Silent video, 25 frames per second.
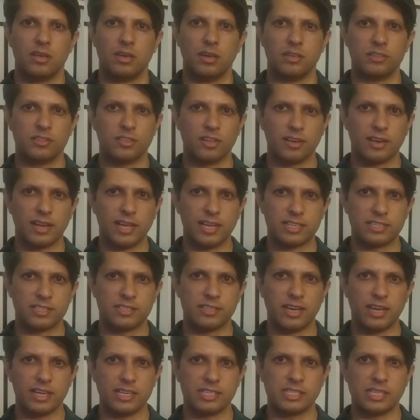Until last
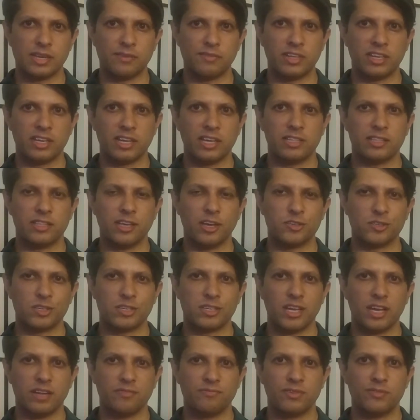night,
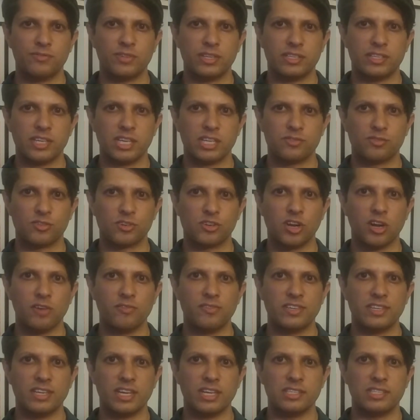79,950 tests for
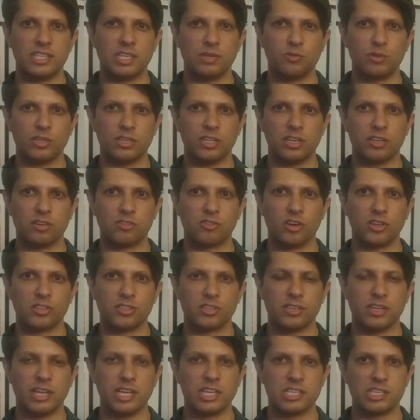COVID-19 were done across
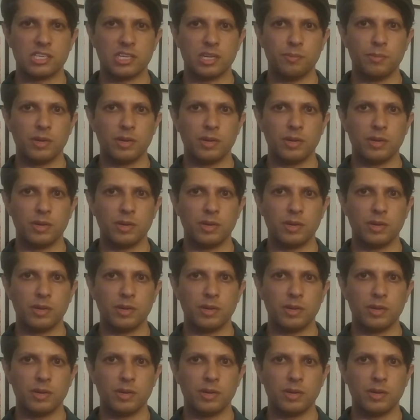the nation,